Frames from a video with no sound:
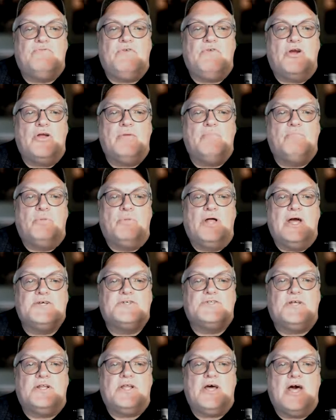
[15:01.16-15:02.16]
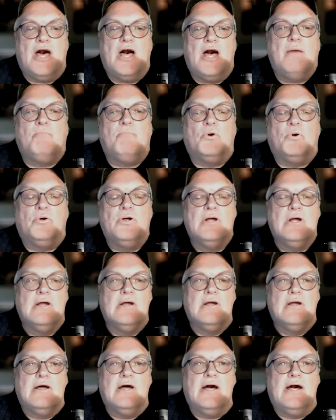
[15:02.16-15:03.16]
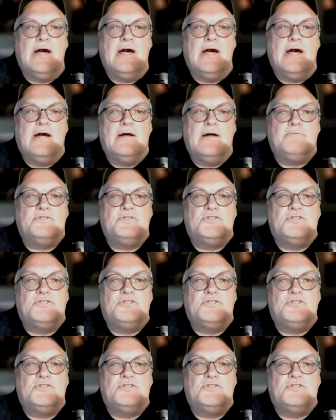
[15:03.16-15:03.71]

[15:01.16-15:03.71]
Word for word: very blessed and humble uh,